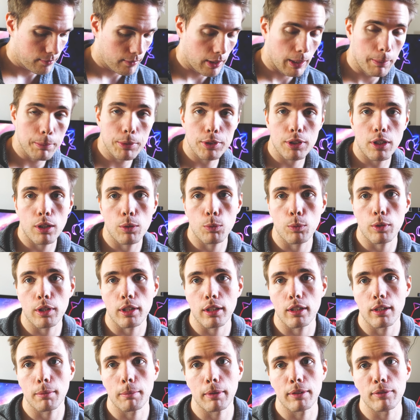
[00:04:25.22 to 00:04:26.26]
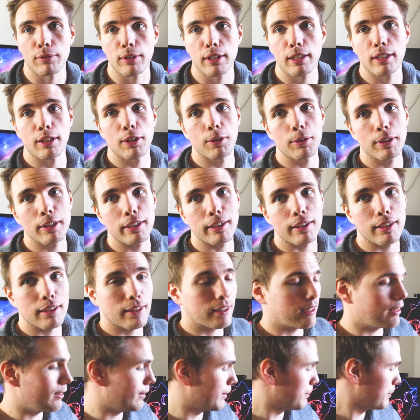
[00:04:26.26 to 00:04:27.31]
I'm gonna start working on my video here
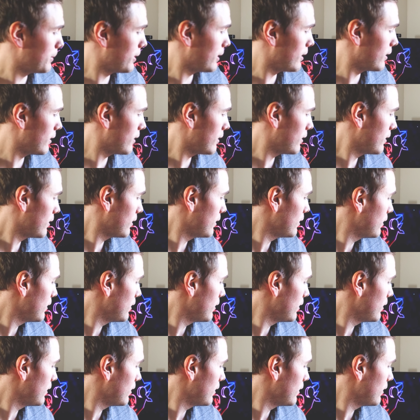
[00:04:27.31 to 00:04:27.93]
in a minute.